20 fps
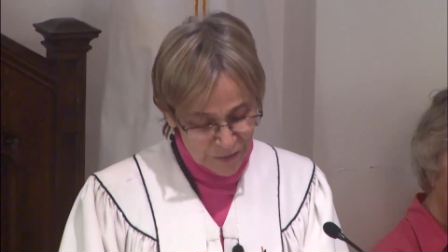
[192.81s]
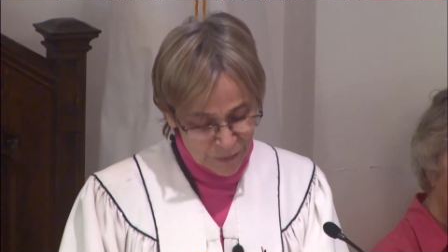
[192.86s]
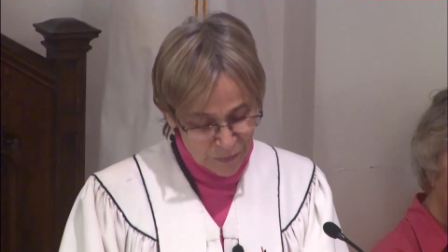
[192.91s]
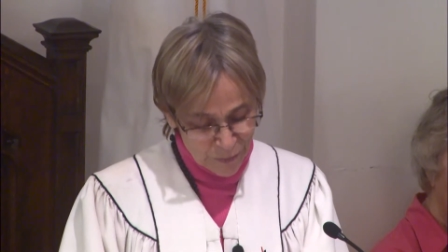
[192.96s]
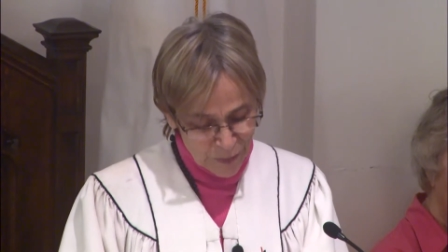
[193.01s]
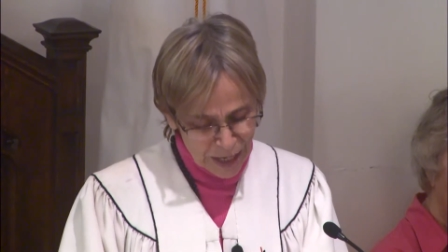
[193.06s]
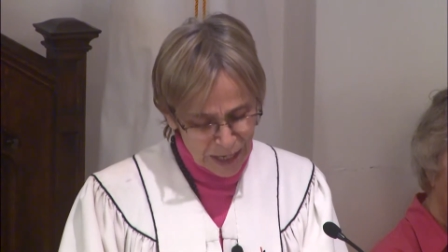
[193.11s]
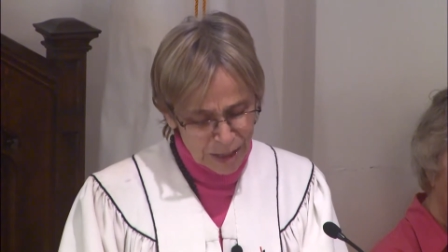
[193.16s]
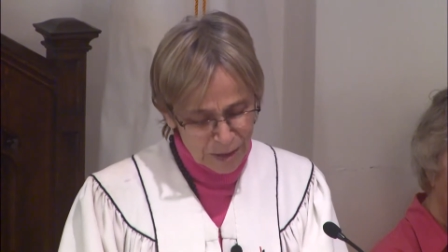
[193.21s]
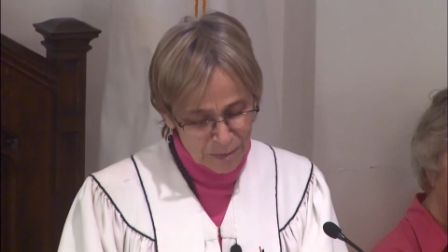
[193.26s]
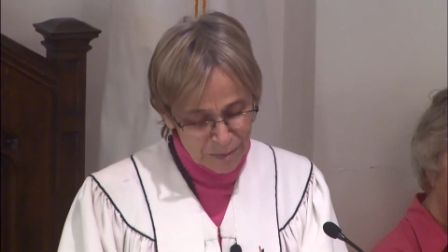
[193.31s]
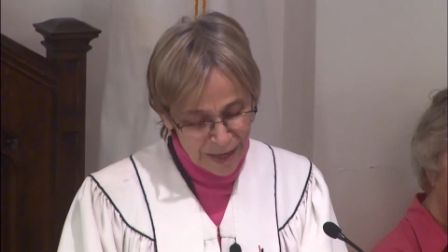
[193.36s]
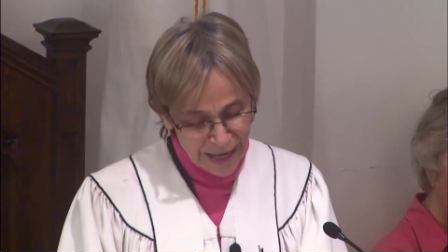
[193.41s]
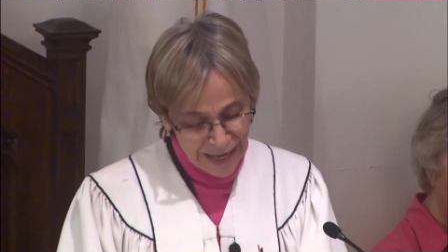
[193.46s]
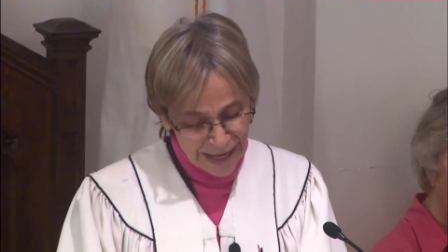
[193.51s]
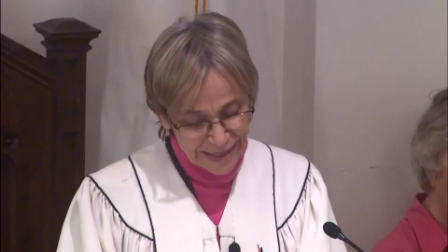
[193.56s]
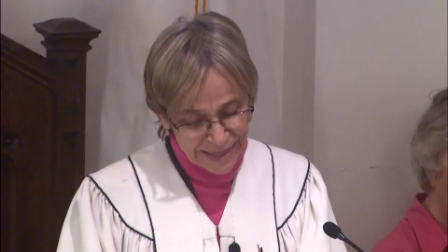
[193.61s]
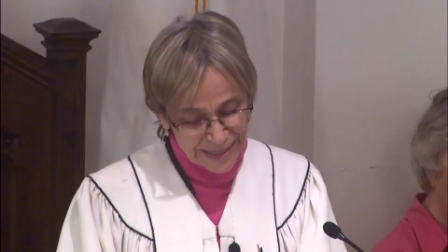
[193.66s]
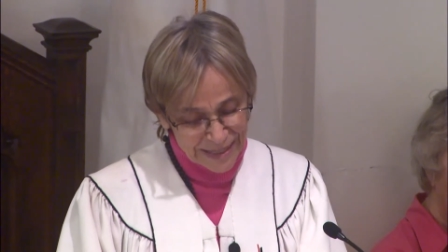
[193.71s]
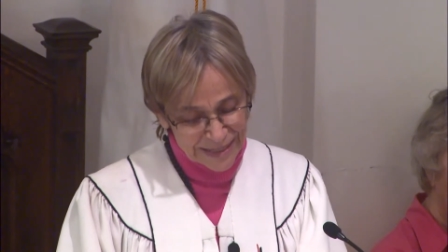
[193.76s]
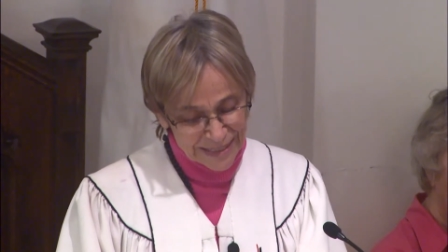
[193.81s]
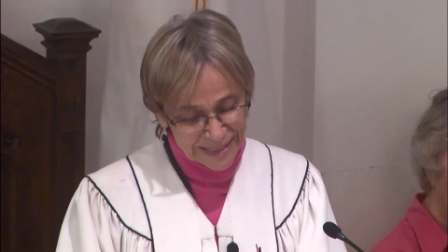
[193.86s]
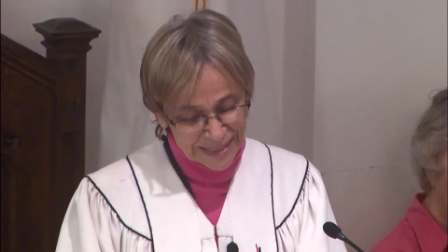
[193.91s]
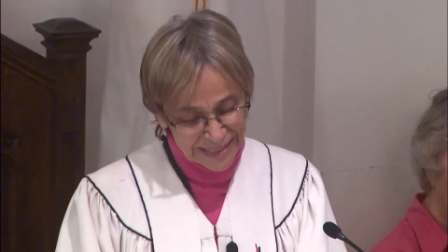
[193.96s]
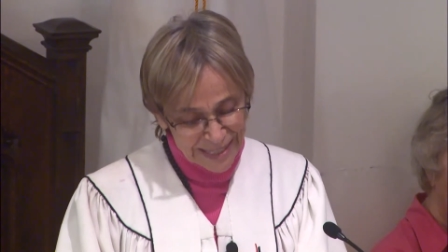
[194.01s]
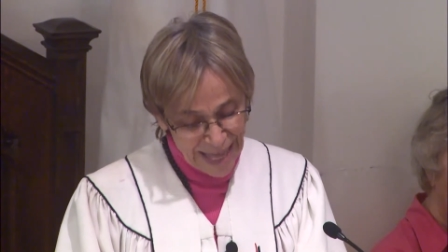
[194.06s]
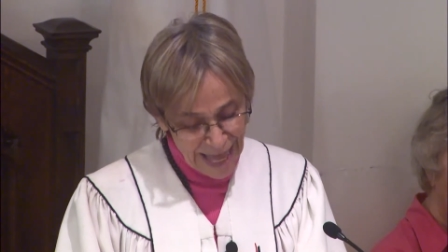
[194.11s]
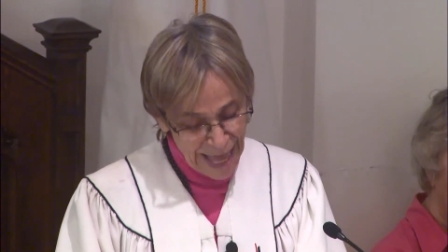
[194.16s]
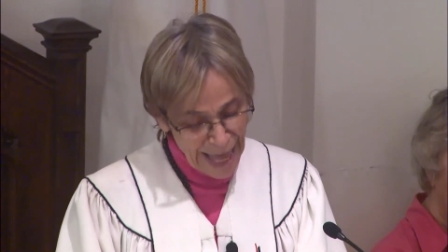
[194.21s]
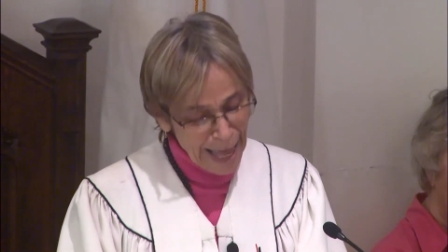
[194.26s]
way to make the
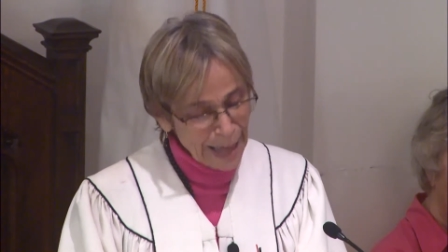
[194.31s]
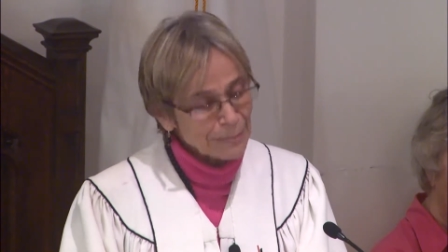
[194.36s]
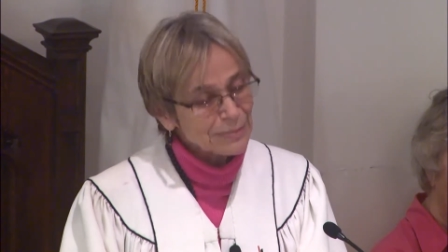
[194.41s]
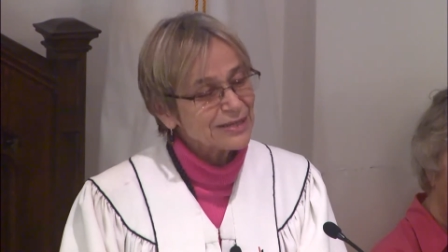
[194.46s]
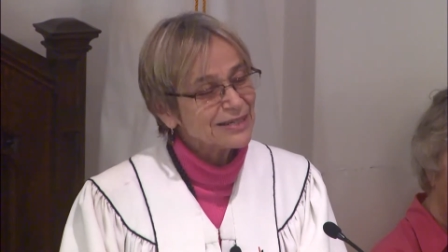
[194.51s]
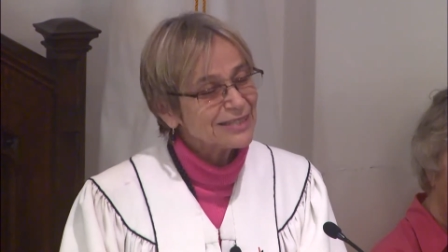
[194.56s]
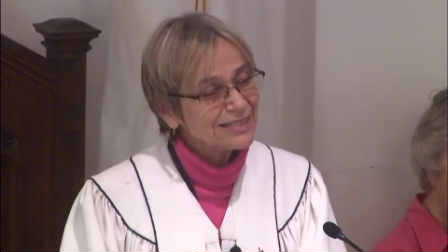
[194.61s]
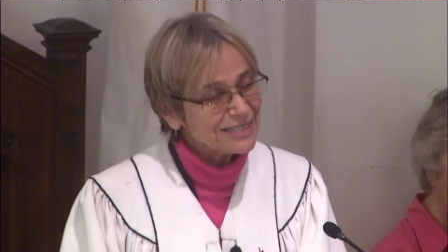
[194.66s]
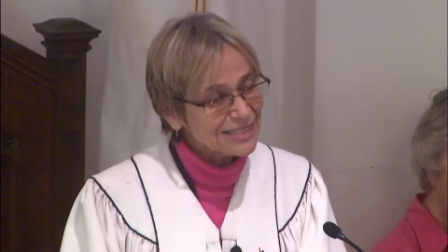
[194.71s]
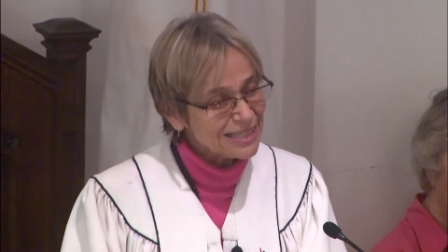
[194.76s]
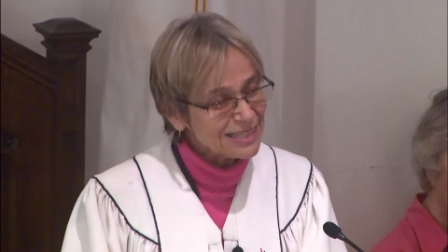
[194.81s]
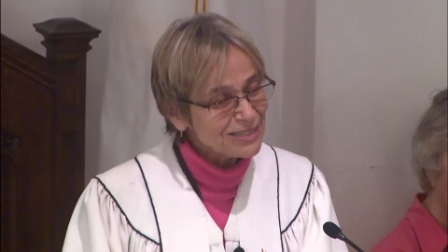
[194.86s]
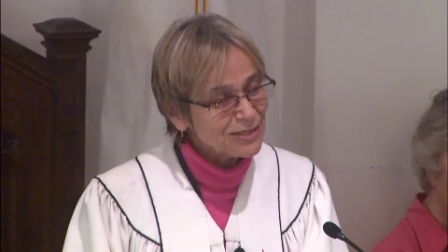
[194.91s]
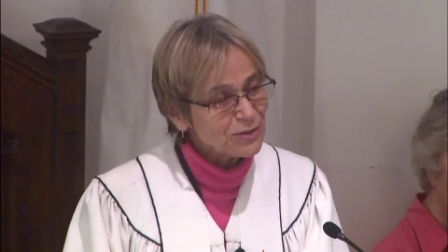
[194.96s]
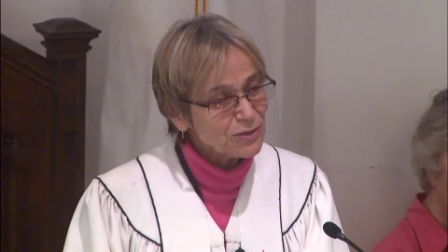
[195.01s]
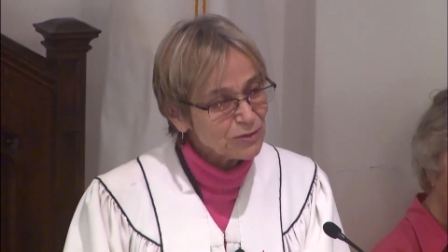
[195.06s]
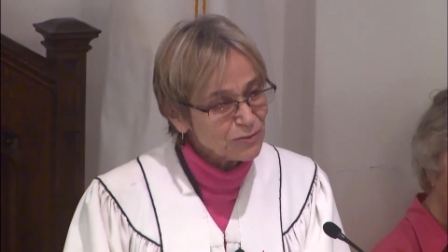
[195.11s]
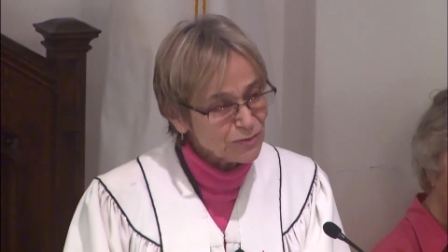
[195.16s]
scab continue to